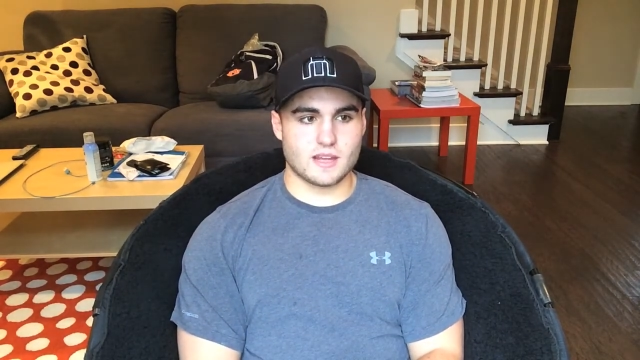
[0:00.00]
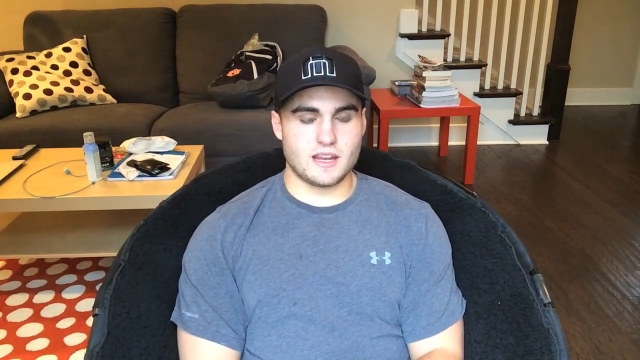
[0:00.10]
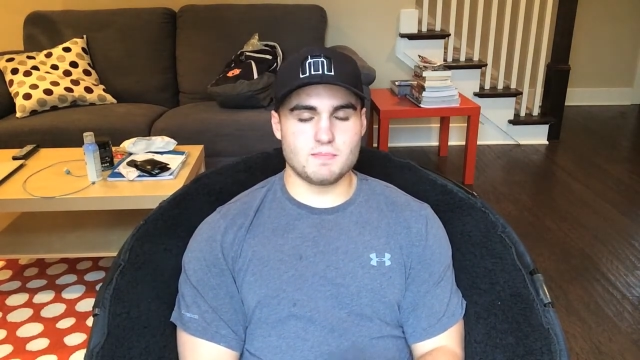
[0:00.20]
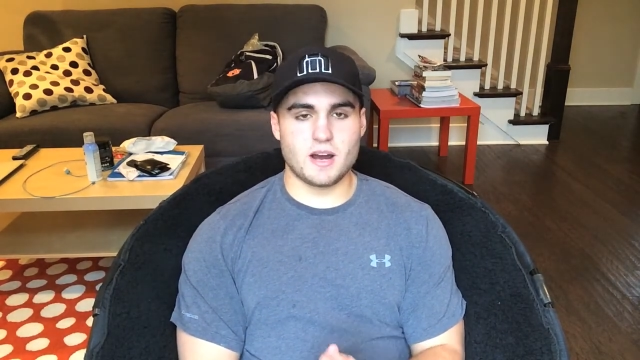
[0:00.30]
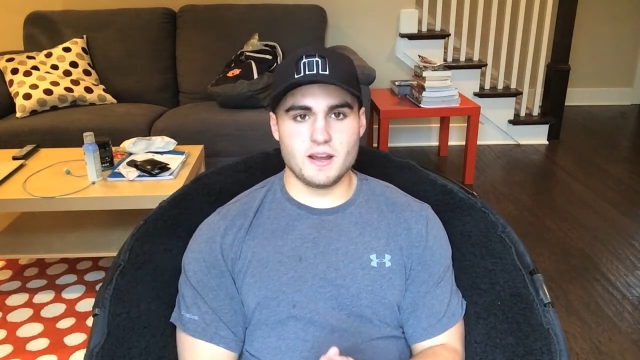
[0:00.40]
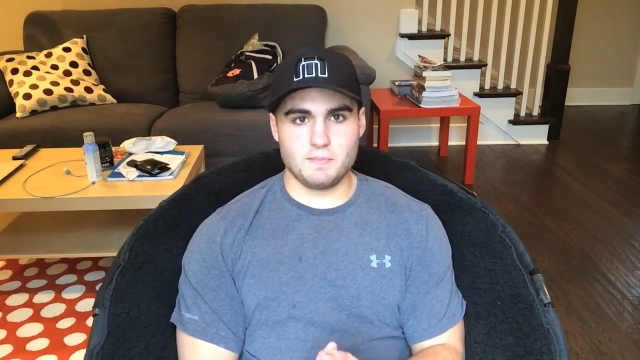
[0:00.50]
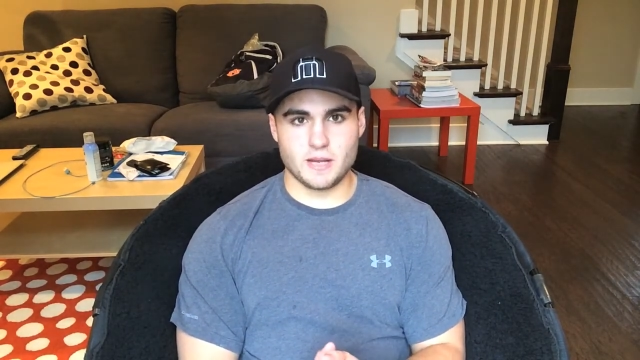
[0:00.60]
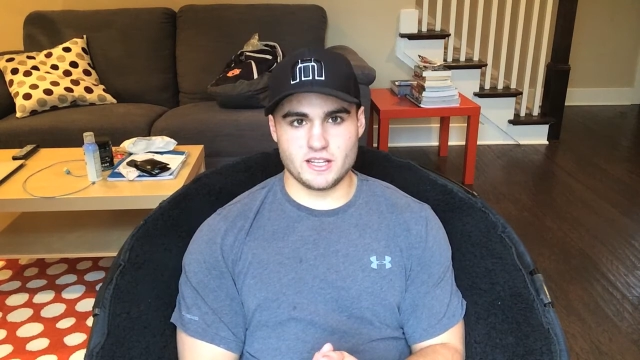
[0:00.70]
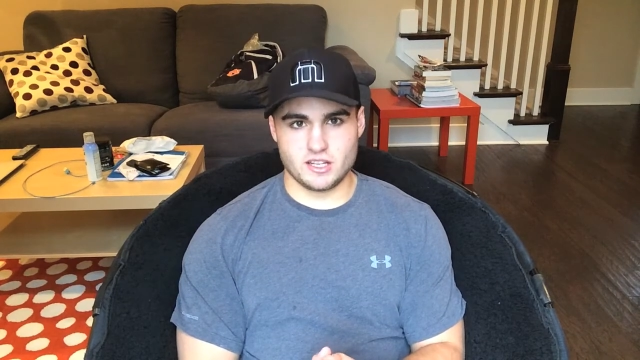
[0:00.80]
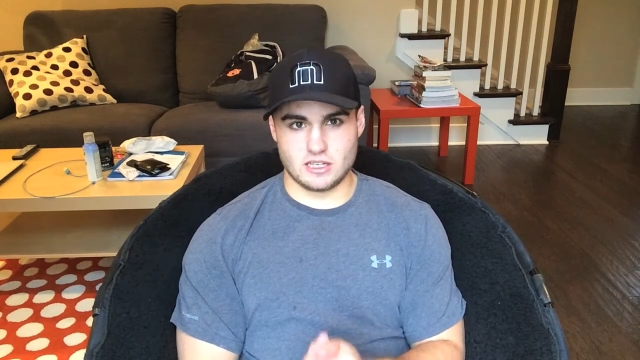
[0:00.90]
in my
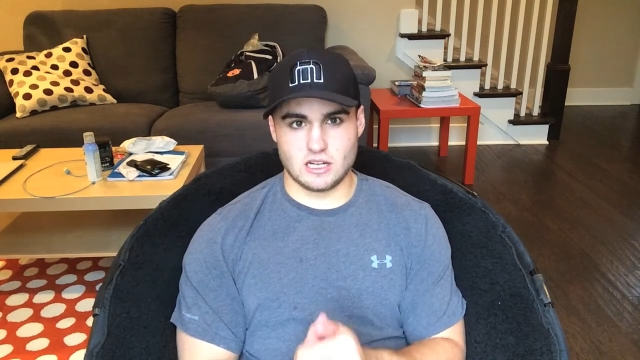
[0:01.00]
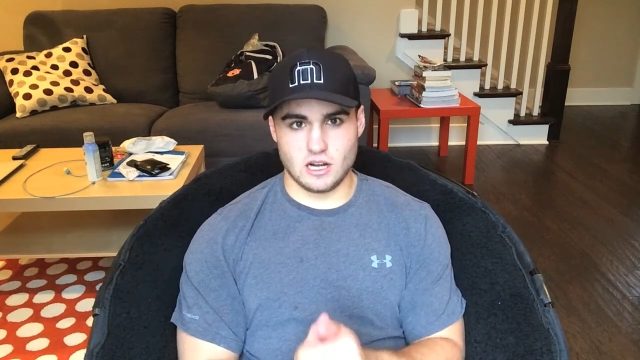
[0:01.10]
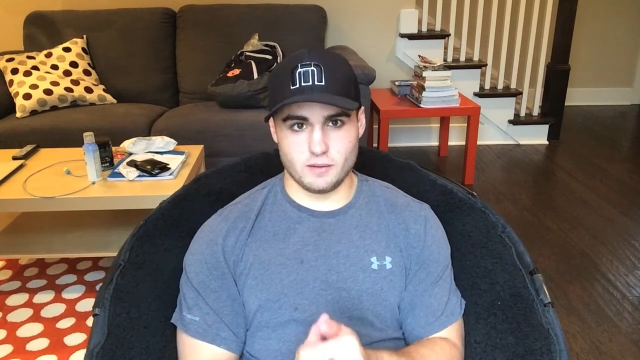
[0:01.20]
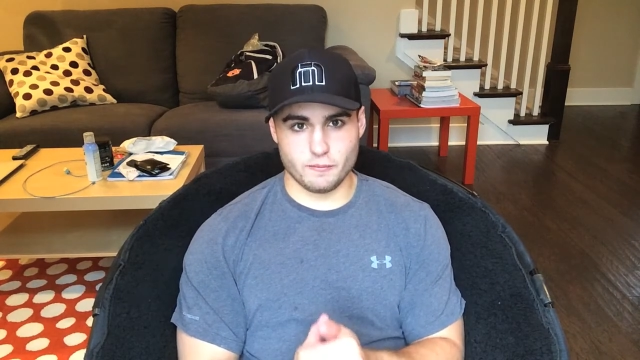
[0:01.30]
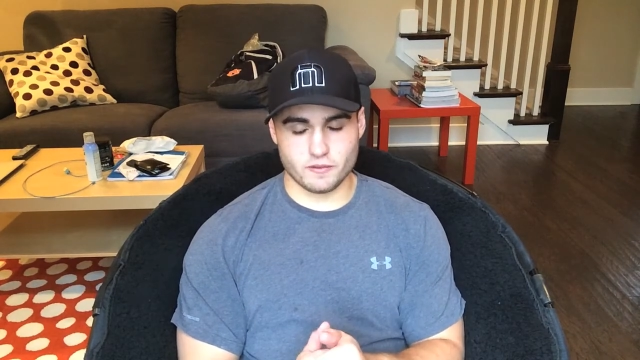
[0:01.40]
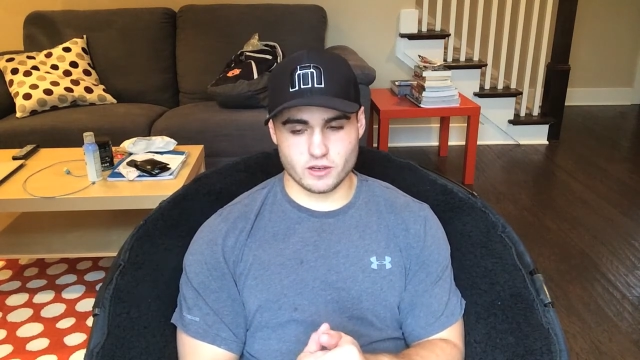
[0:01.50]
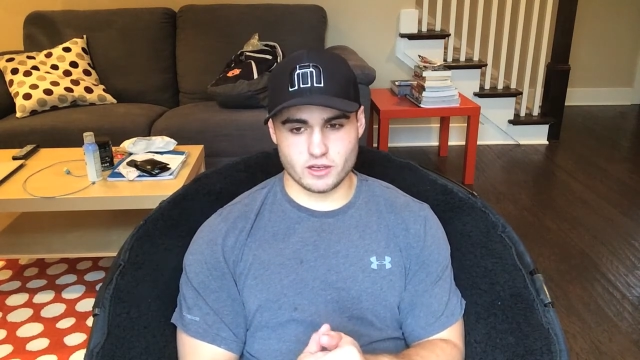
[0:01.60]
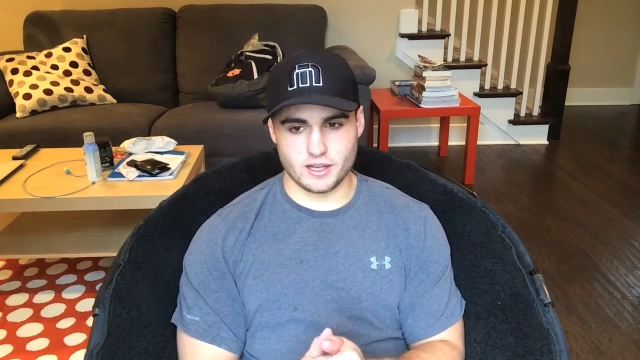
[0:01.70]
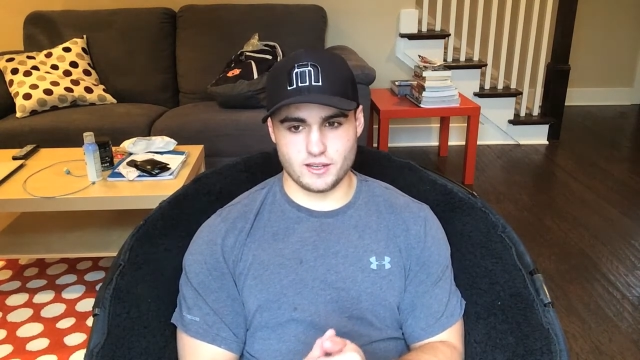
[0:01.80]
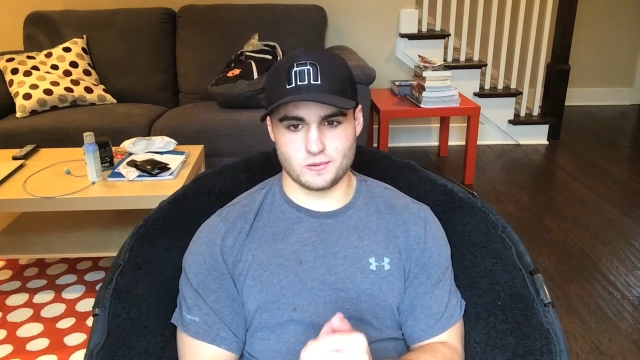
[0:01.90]
opinion,
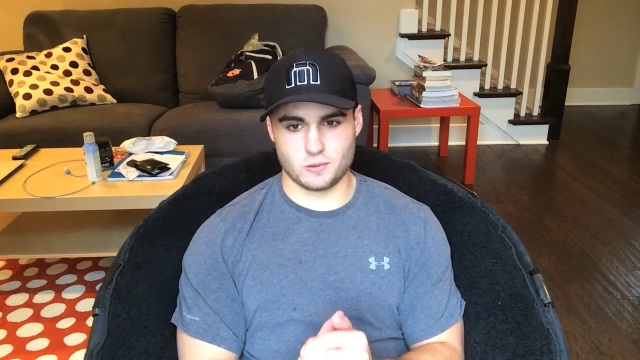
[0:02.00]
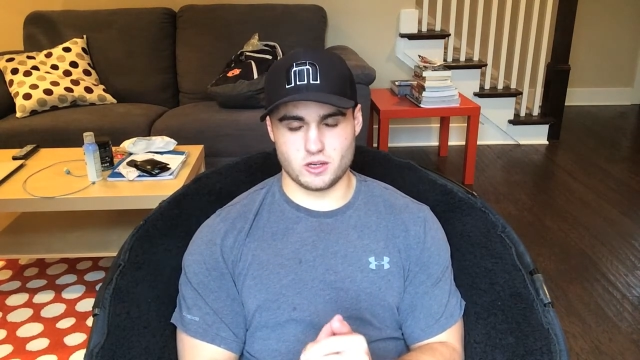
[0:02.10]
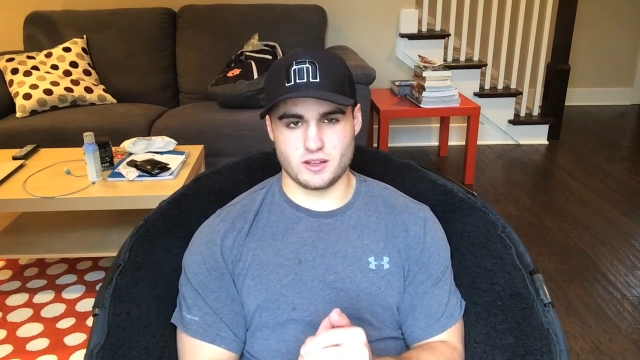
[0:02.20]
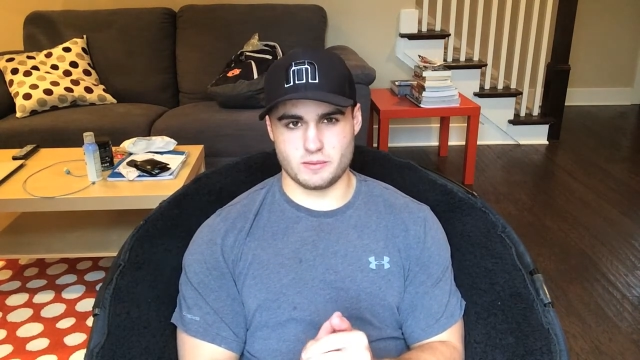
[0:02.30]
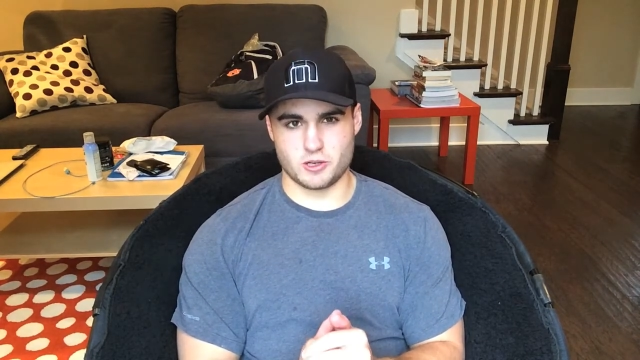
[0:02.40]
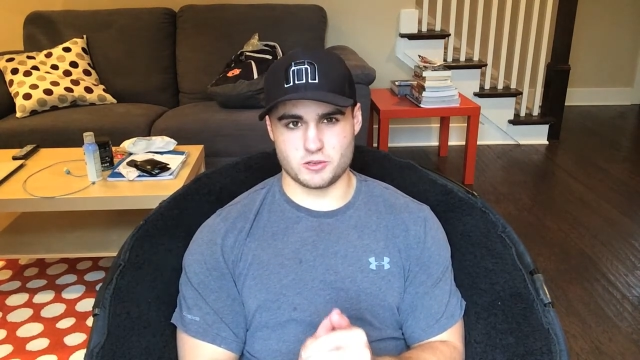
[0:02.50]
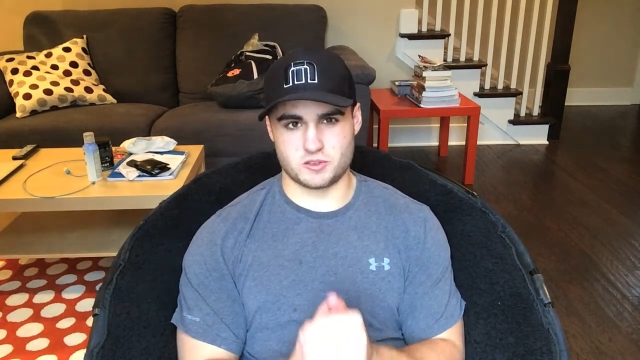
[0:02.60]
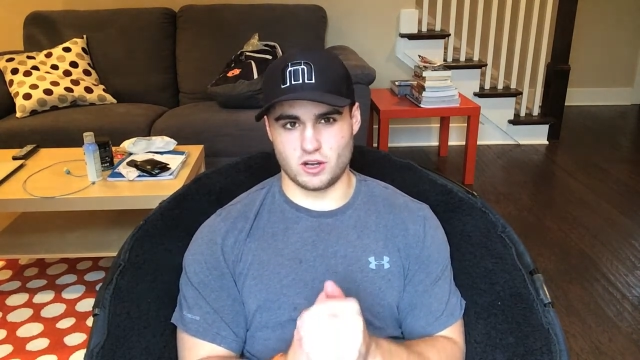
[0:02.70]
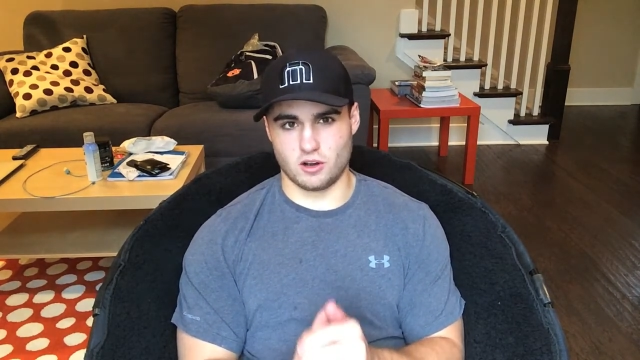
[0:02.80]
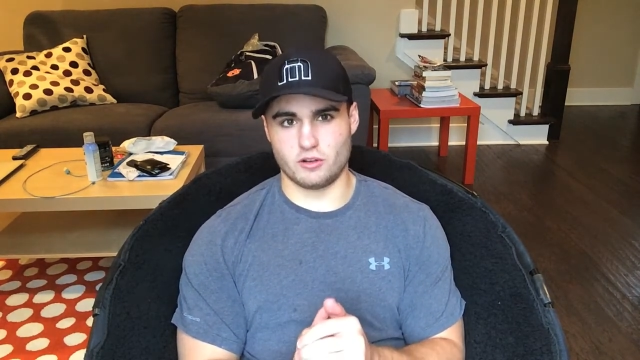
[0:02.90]
comfort is one of the
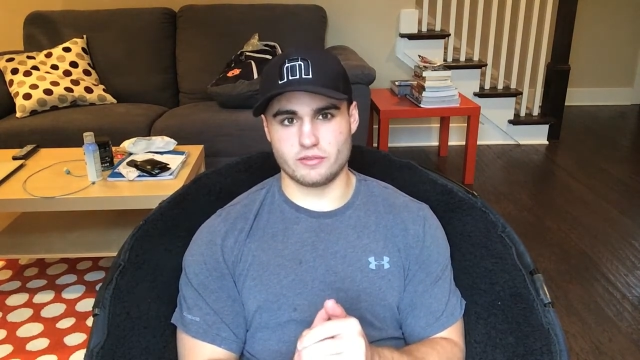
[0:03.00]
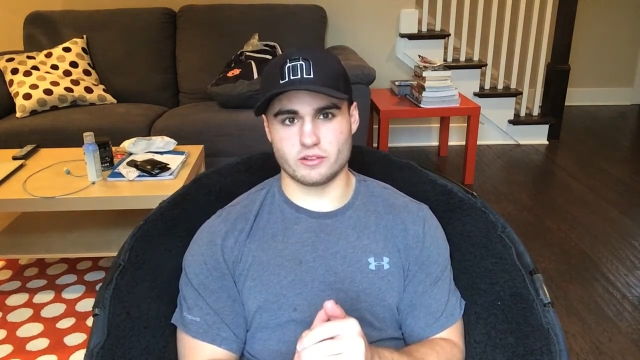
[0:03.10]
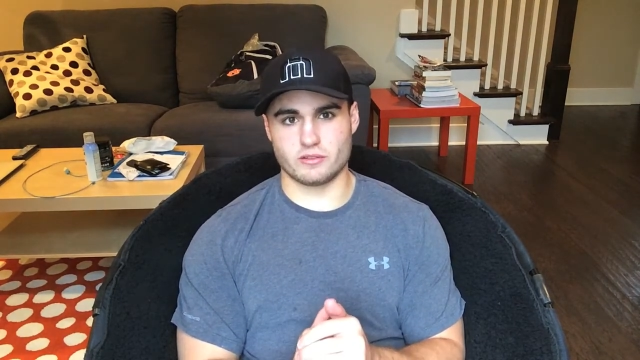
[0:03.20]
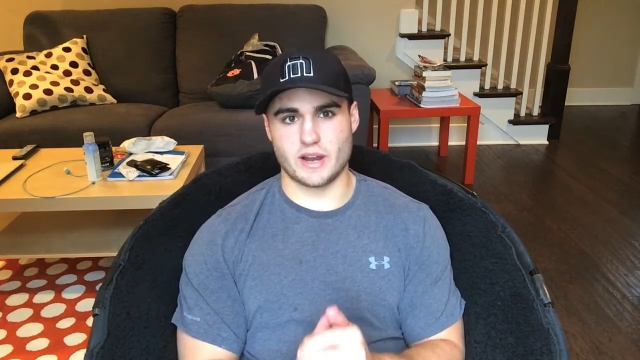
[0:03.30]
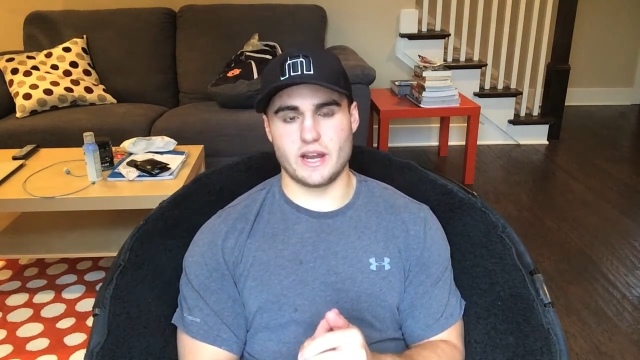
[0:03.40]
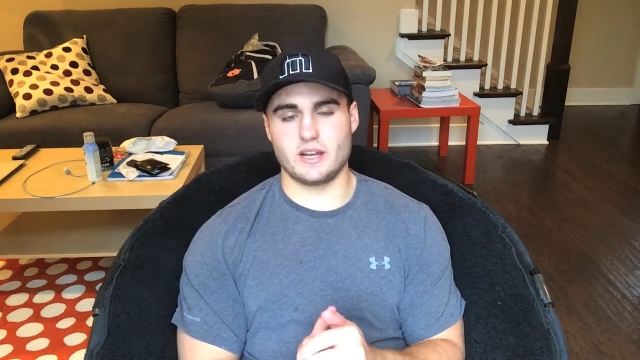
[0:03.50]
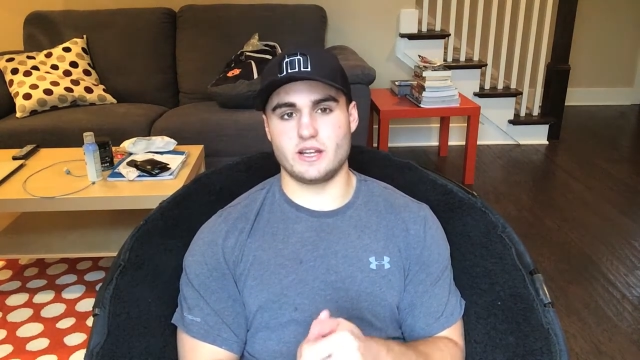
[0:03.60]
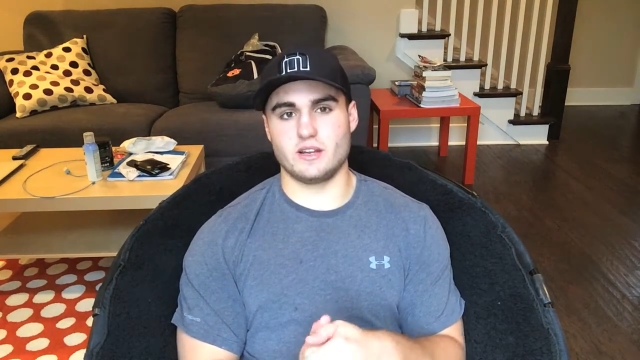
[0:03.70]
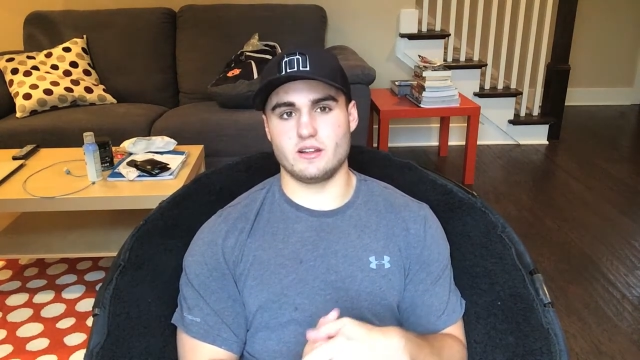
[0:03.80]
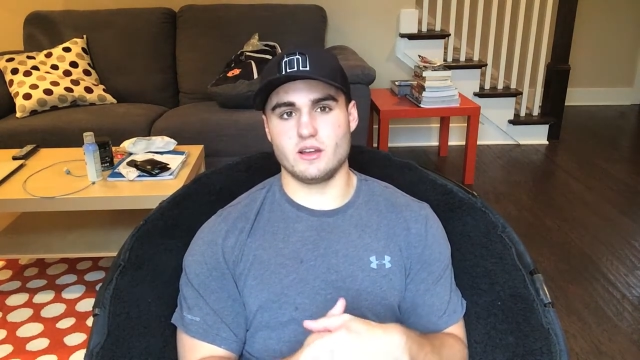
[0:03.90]
most
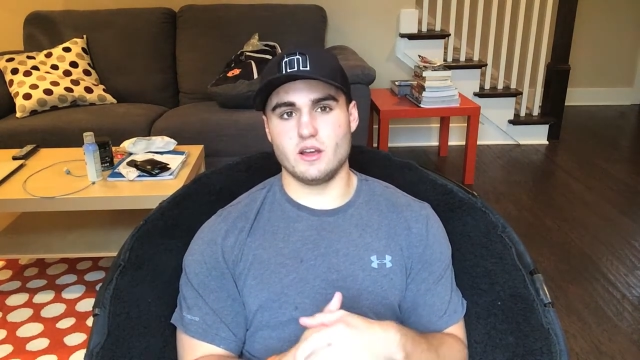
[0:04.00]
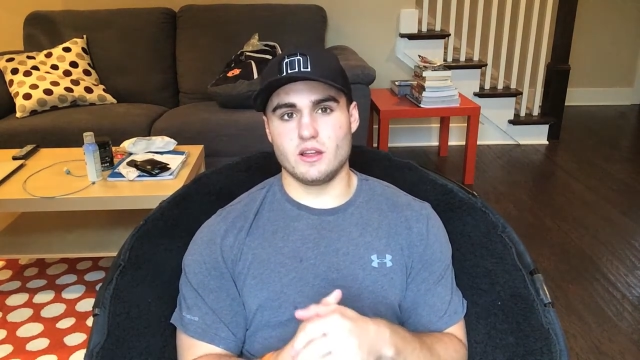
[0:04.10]
overrated